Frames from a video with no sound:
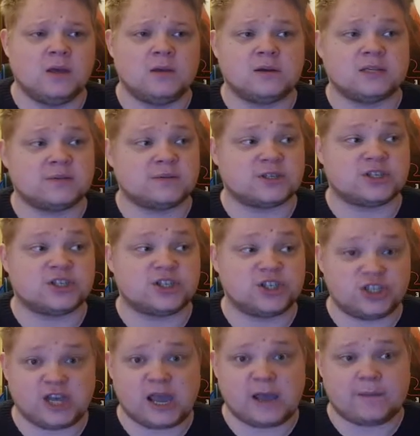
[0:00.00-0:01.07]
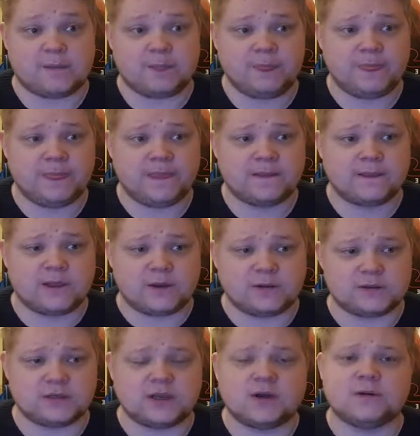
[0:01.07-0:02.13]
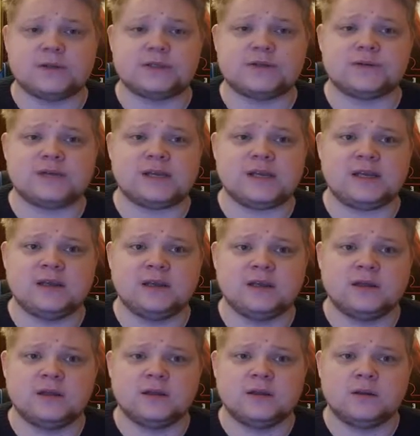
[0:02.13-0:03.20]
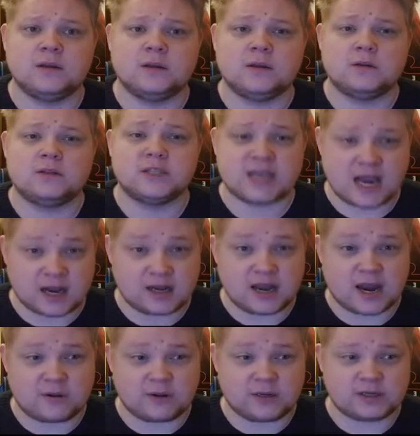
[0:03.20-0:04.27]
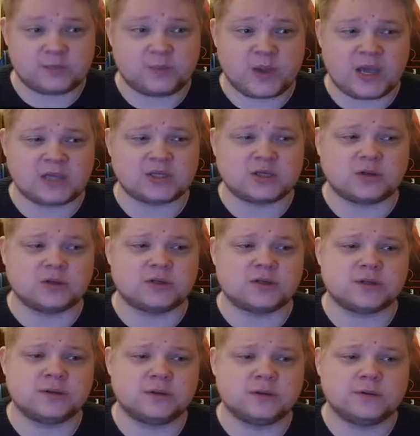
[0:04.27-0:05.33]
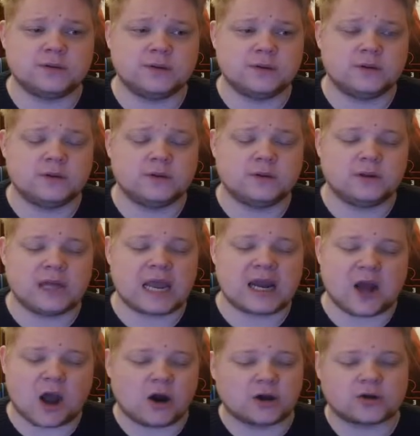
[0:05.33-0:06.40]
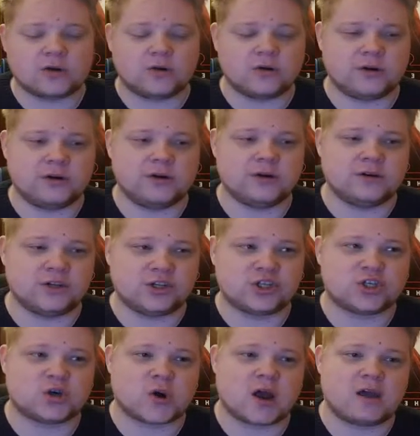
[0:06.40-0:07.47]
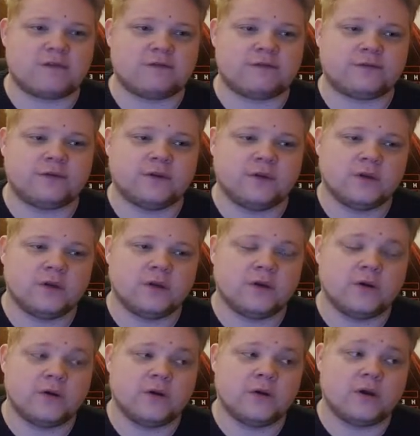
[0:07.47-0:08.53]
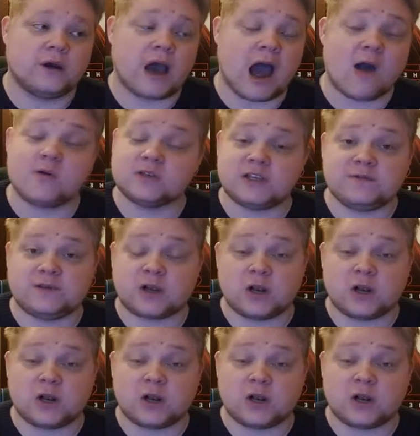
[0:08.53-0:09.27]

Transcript: because that was shit. Good. Going to the secondaries, pistols in hardcore, the Strife. I was even